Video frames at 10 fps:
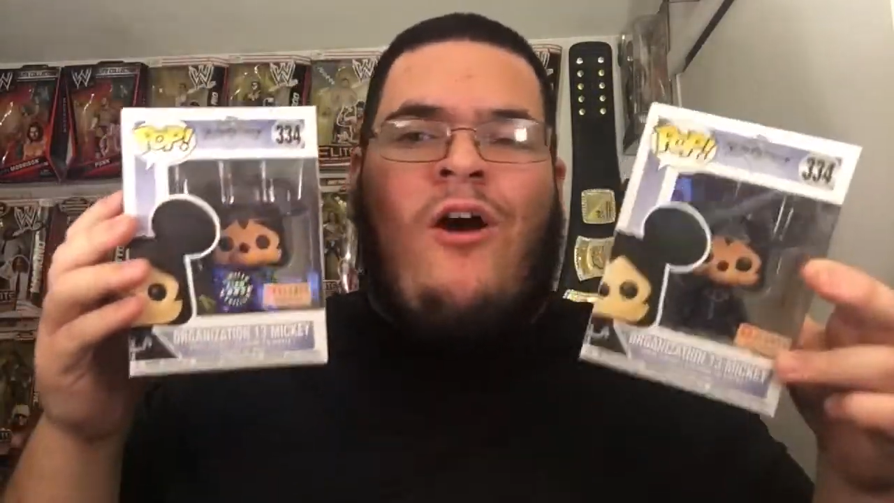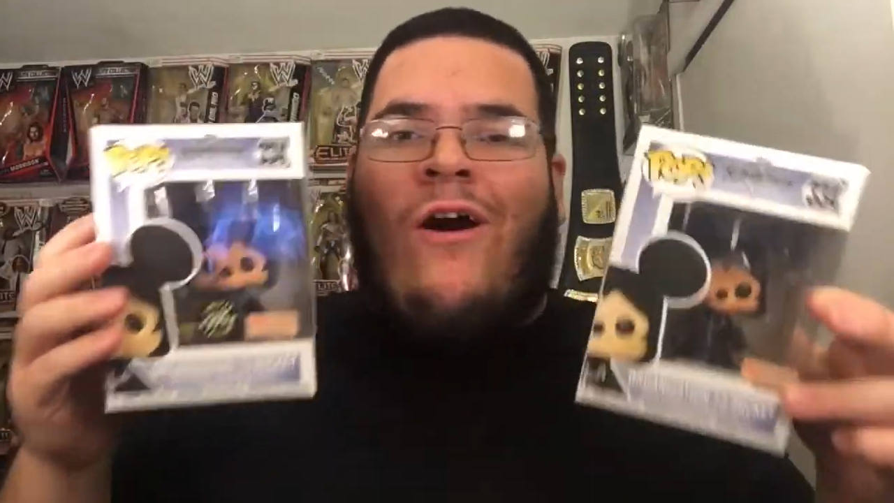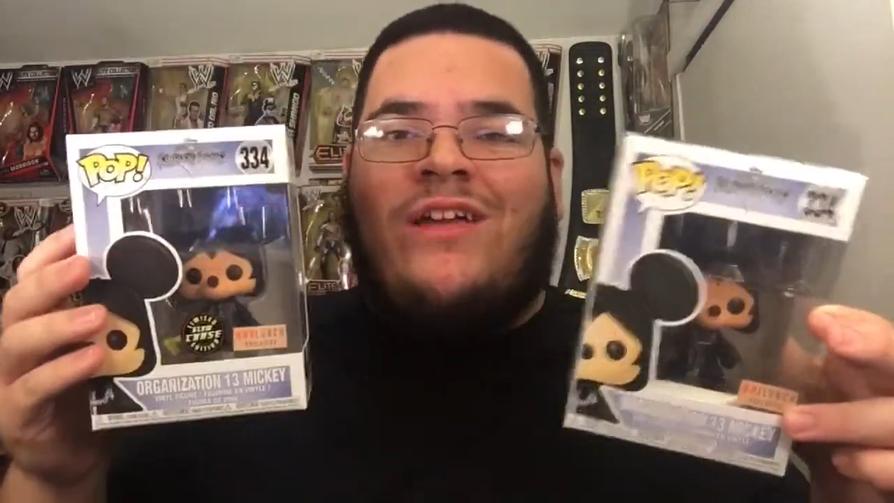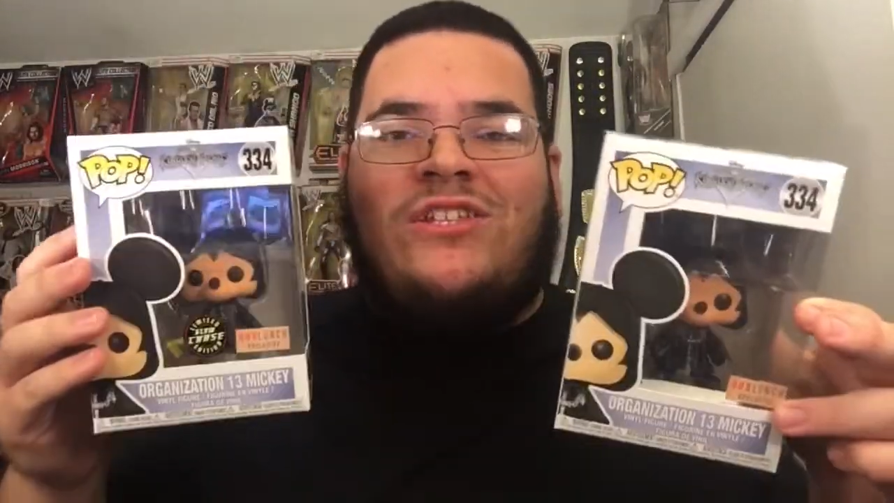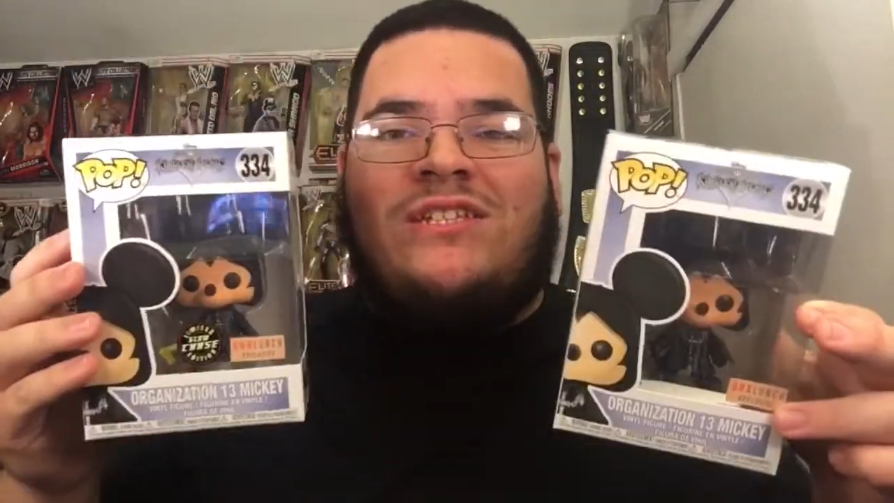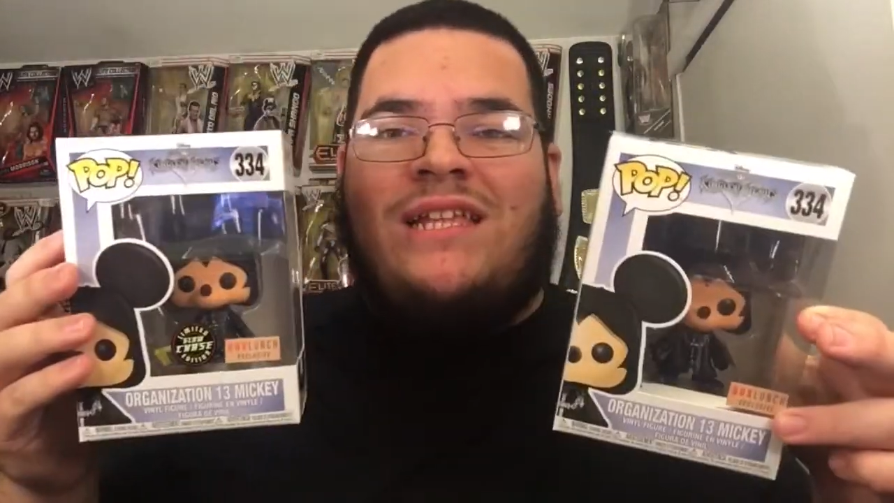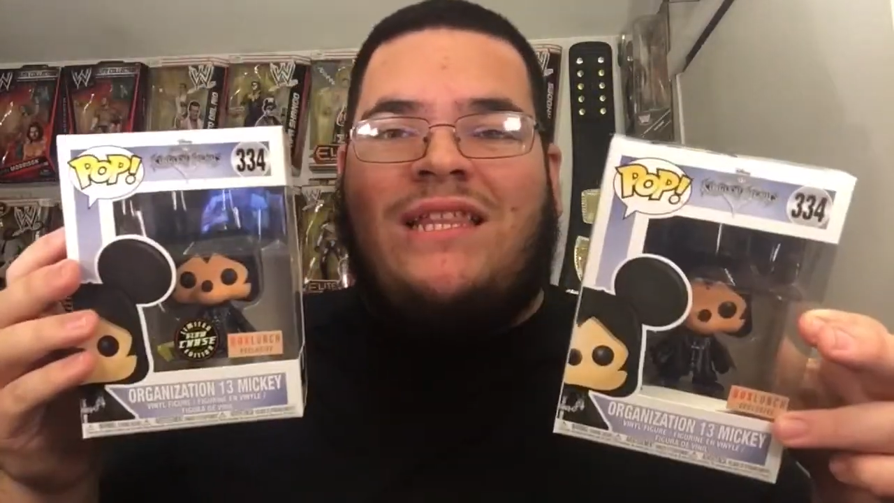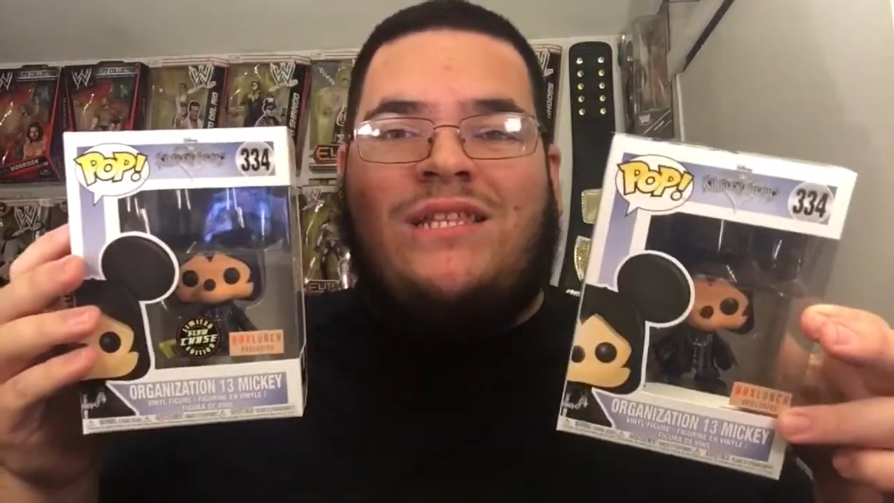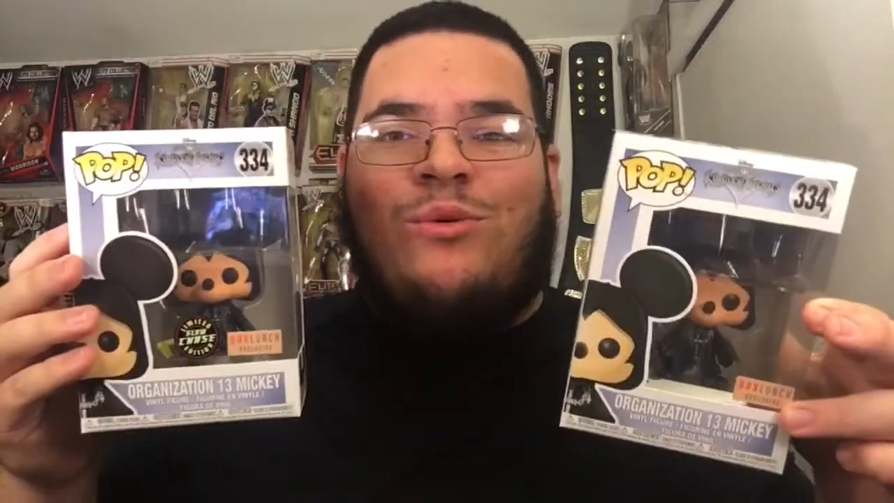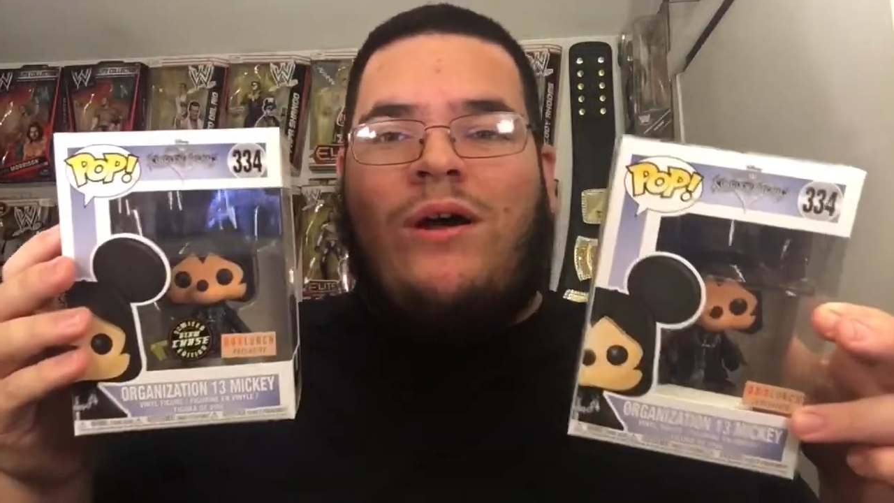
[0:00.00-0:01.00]
All I just
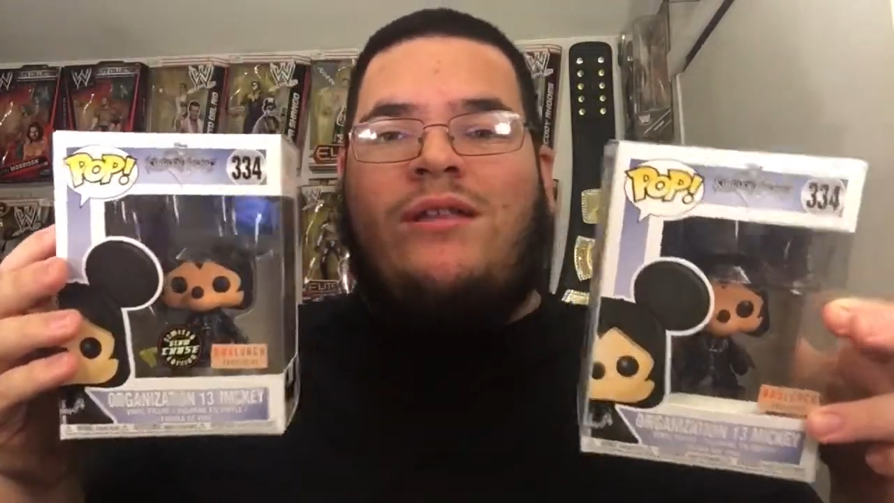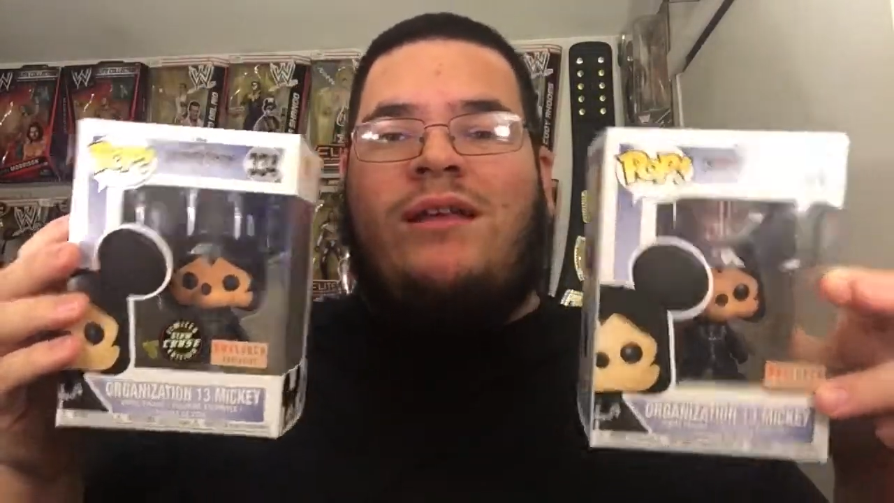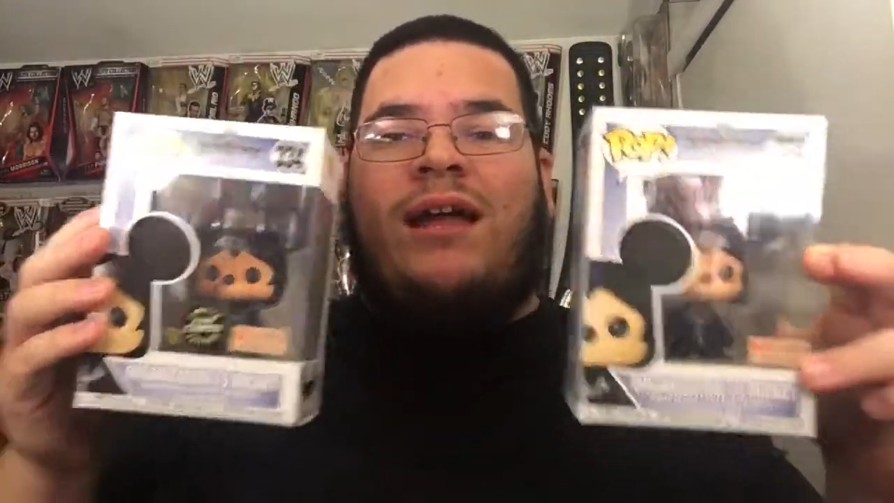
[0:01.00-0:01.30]
need is one.